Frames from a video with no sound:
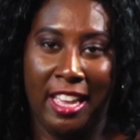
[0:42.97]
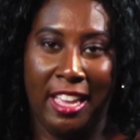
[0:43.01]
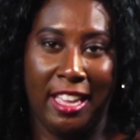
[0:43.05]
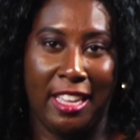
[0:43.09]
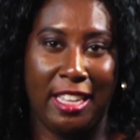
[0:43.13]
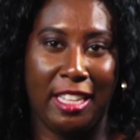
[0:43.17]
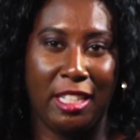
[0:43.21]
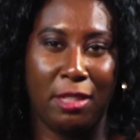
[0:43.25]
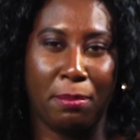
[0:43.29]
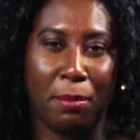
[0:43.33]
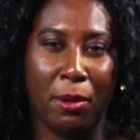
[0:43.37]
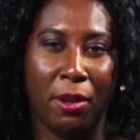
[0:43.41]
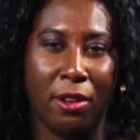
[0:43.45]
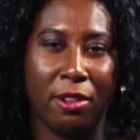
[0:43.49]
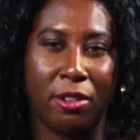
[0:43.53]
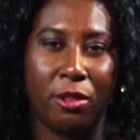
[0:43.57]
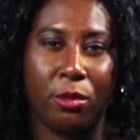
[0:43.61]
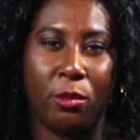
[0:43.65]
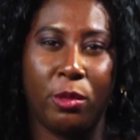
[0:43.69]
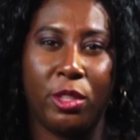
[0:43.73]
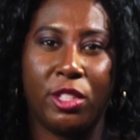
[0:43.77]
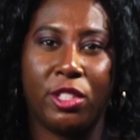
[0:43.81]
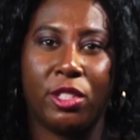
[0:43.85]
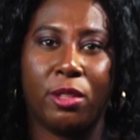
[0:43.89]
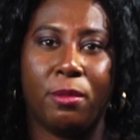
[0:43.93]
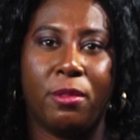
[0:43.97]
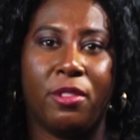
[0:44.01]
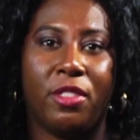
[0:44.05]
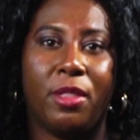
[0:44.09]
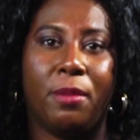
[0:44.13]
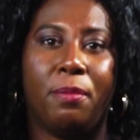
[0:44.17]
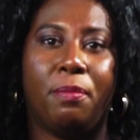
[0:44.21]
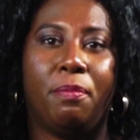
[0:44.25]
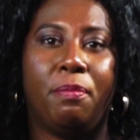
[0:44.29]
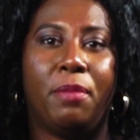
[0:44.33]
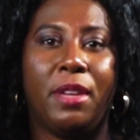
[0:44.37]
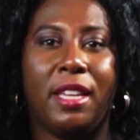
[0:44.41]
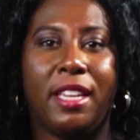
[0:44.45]
He's partnered with some of the
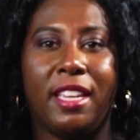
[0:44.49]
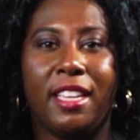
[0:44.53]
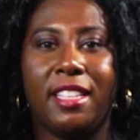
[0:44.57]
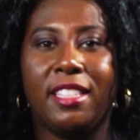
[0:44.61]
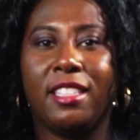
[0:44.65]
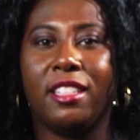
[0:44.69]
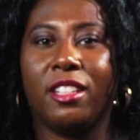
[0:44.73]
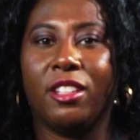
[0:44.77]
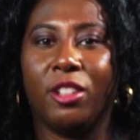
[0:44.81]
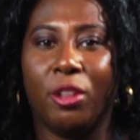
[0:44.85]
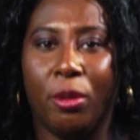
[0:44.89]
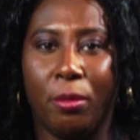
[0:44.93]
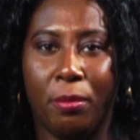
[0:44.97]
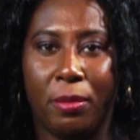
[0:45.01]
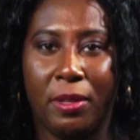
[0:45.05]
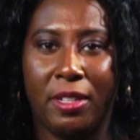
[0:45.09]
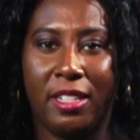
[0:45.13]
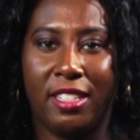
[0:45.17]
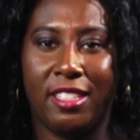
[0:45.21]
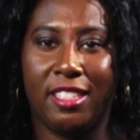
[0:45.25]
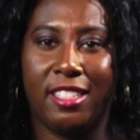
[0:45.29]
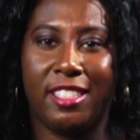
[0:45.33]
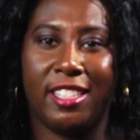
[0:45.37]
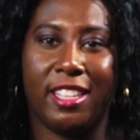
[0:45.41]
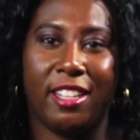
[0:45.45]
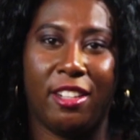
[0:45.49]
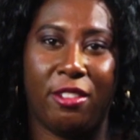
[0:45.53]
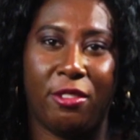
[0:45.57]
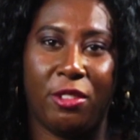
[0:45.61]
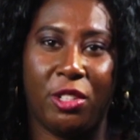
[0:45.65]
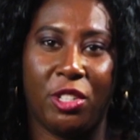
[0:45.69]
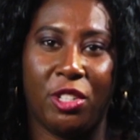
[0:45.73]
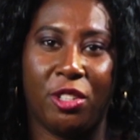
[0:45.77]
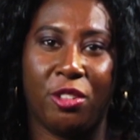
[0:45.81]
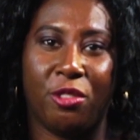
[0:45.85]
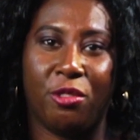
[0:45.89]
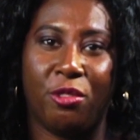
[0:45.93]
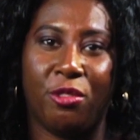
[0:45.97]
biggest companies in
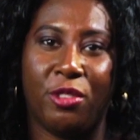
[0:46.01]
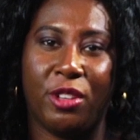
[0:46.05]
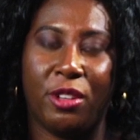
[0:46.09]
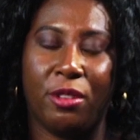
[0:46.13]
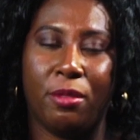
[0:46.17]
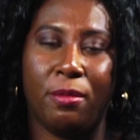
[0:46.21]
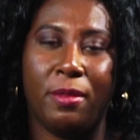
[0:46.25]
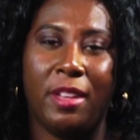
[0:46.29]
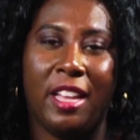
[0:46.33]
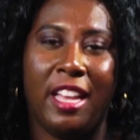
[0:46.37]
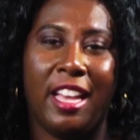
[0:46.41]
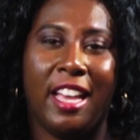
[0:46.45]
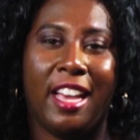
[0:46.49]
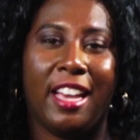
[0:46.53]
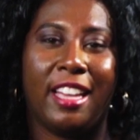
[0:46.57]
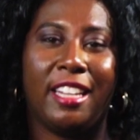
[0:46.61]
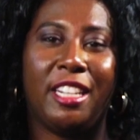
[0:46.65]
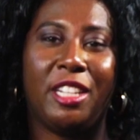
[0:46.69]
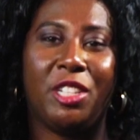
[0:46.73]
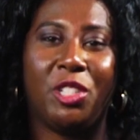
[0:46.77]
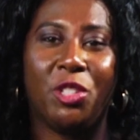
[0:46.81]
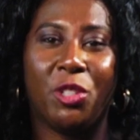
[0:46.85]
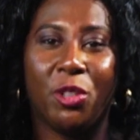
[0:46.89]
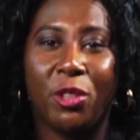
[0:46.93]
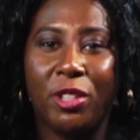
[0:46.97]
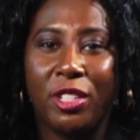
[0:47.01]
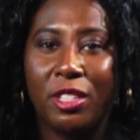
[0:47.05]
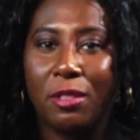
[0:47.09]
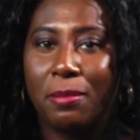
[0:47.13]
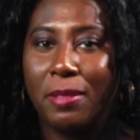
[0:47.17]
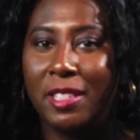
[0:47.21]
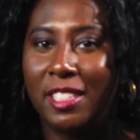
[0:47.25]
television and film, and he joins me